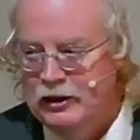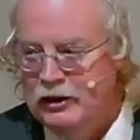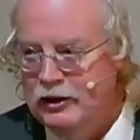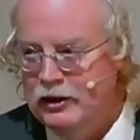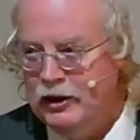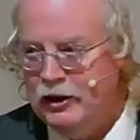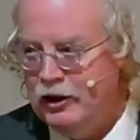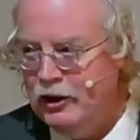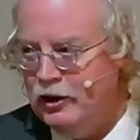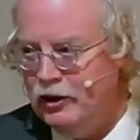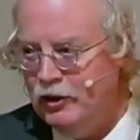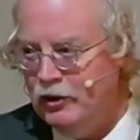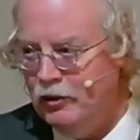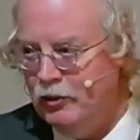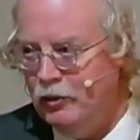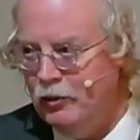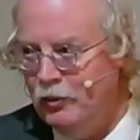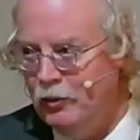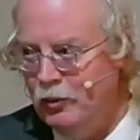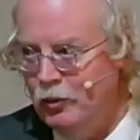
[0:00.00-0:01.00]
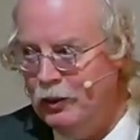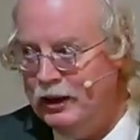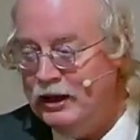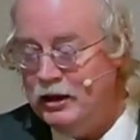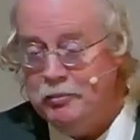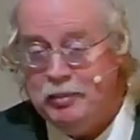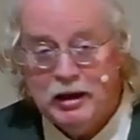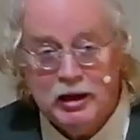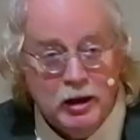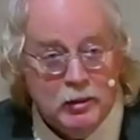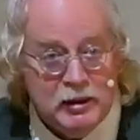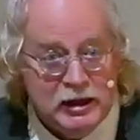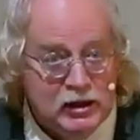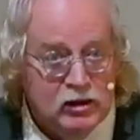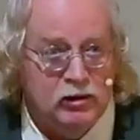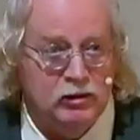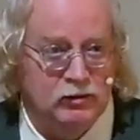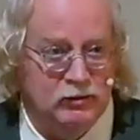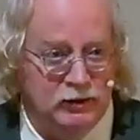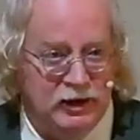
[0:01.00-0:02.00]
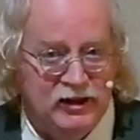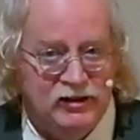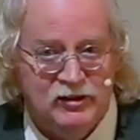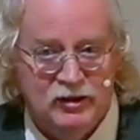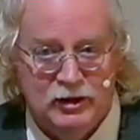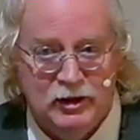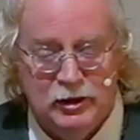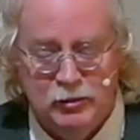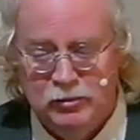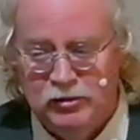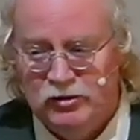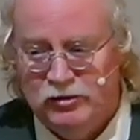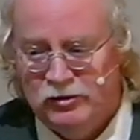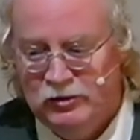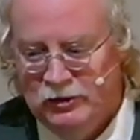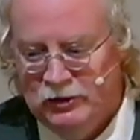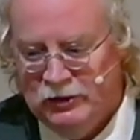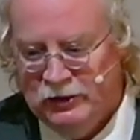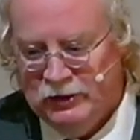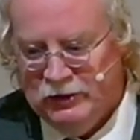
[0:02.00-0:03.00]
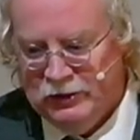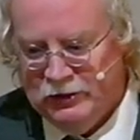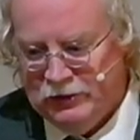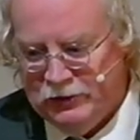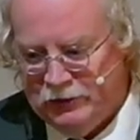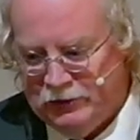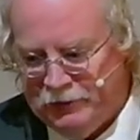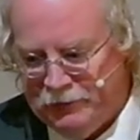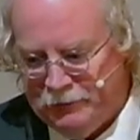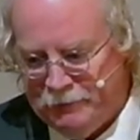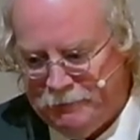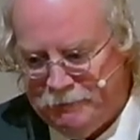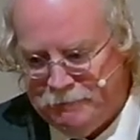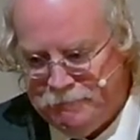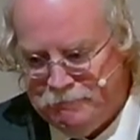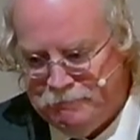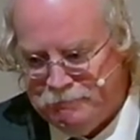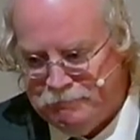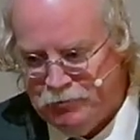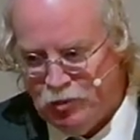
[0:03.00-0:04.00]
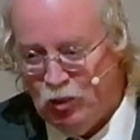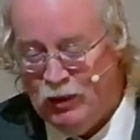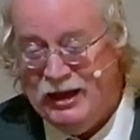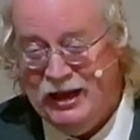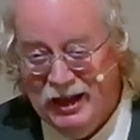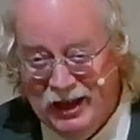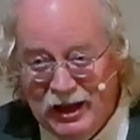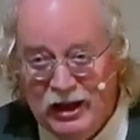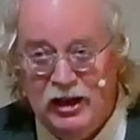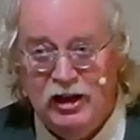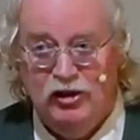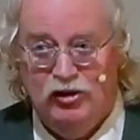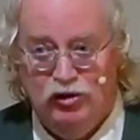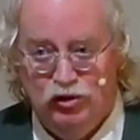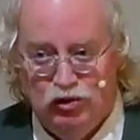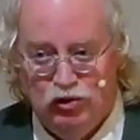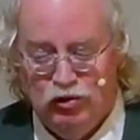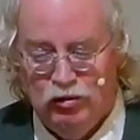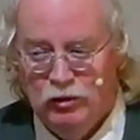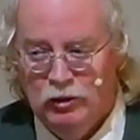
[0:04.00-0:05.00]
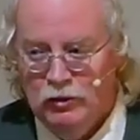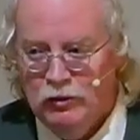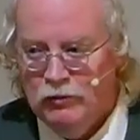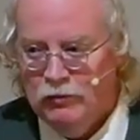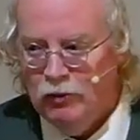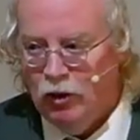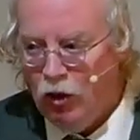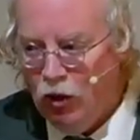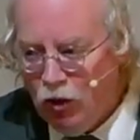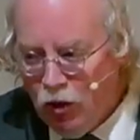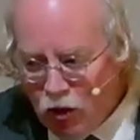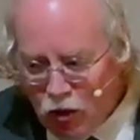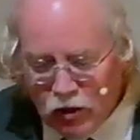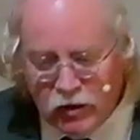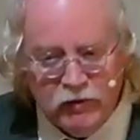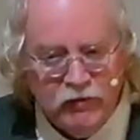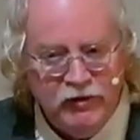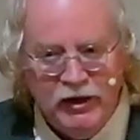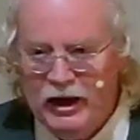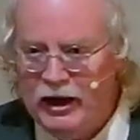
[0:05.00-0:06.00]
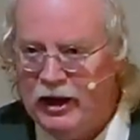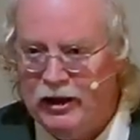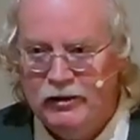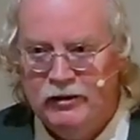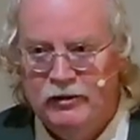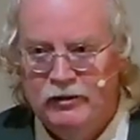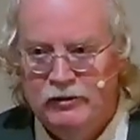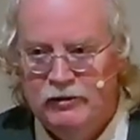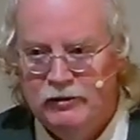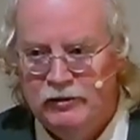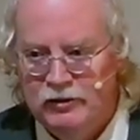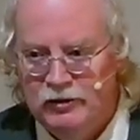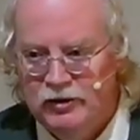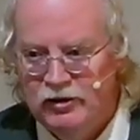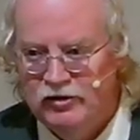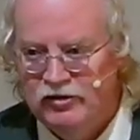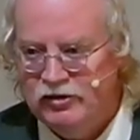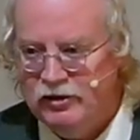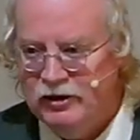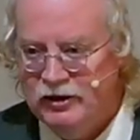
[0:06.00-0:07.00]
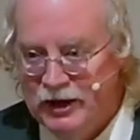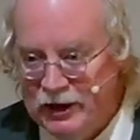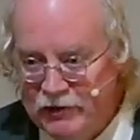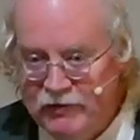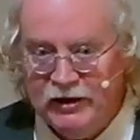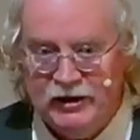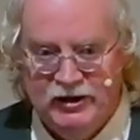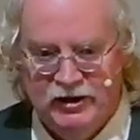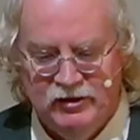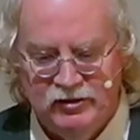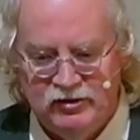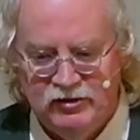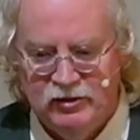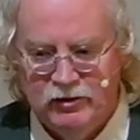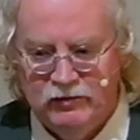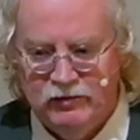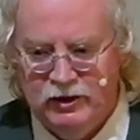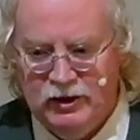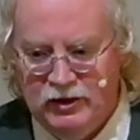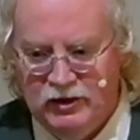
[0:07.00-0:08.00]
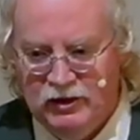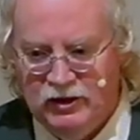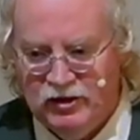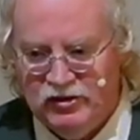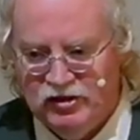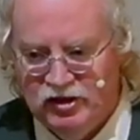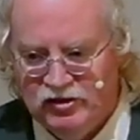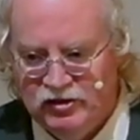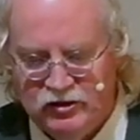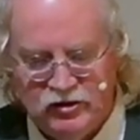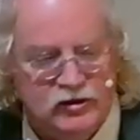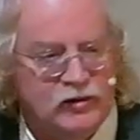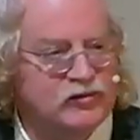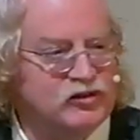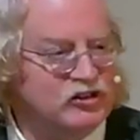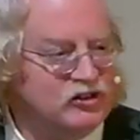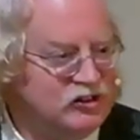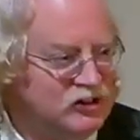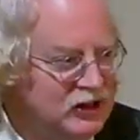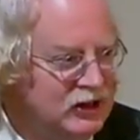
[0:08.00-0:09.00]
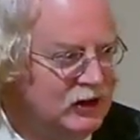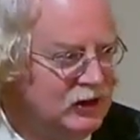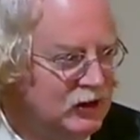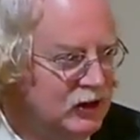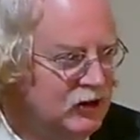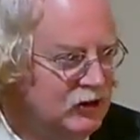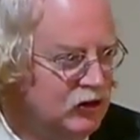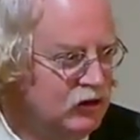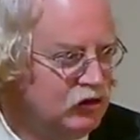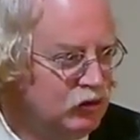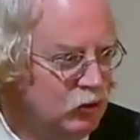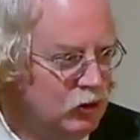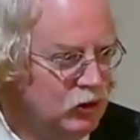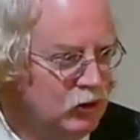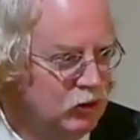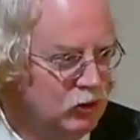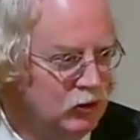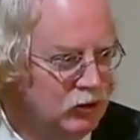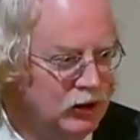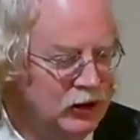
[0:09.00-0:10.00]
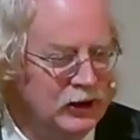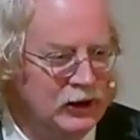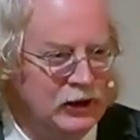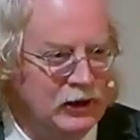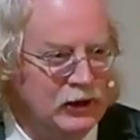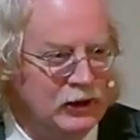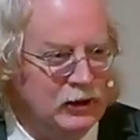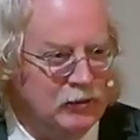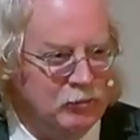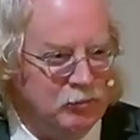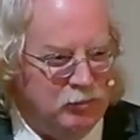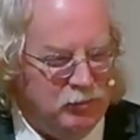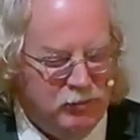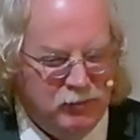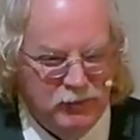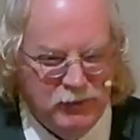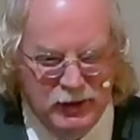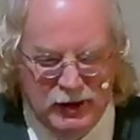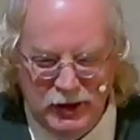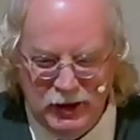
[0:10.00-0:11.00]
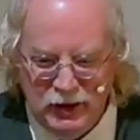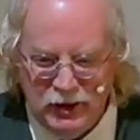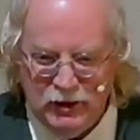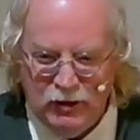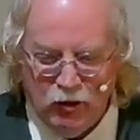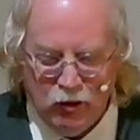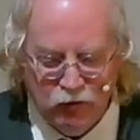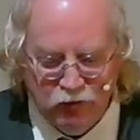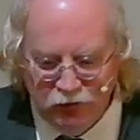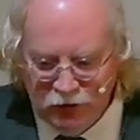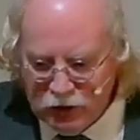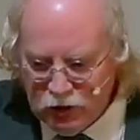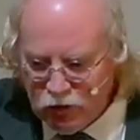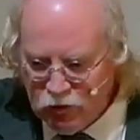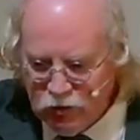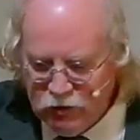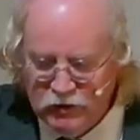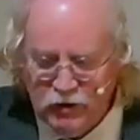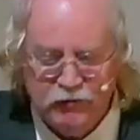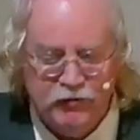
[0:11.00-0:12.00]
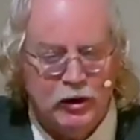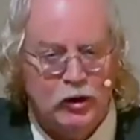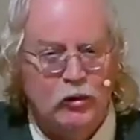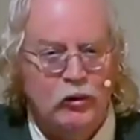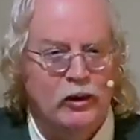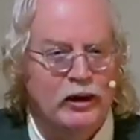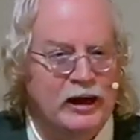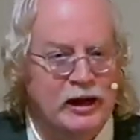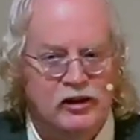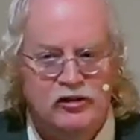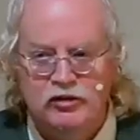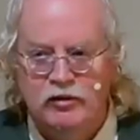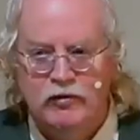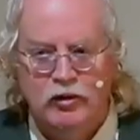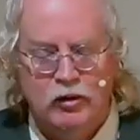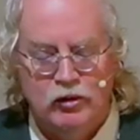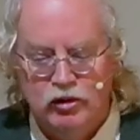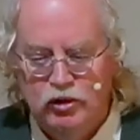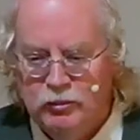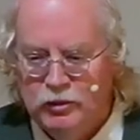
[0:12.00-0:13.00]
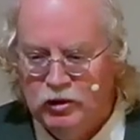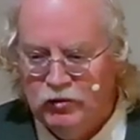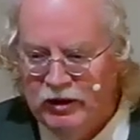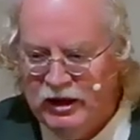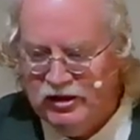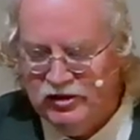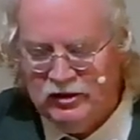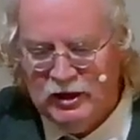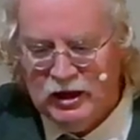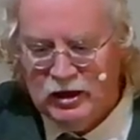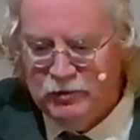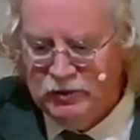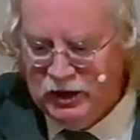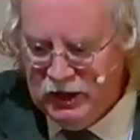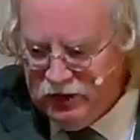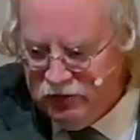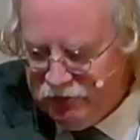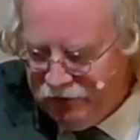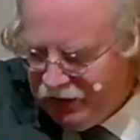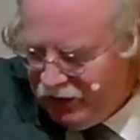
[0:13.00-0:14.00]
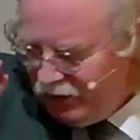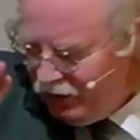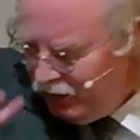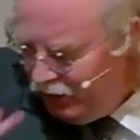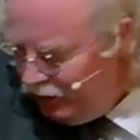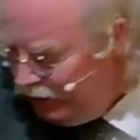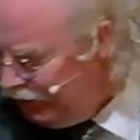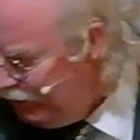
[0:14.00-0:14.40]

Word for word: Uh, we could become ill at times. Um, we age. All of that is an evidence of the existence of sin in this world and our federal, the federal heads of our human race, Adam and Eve, they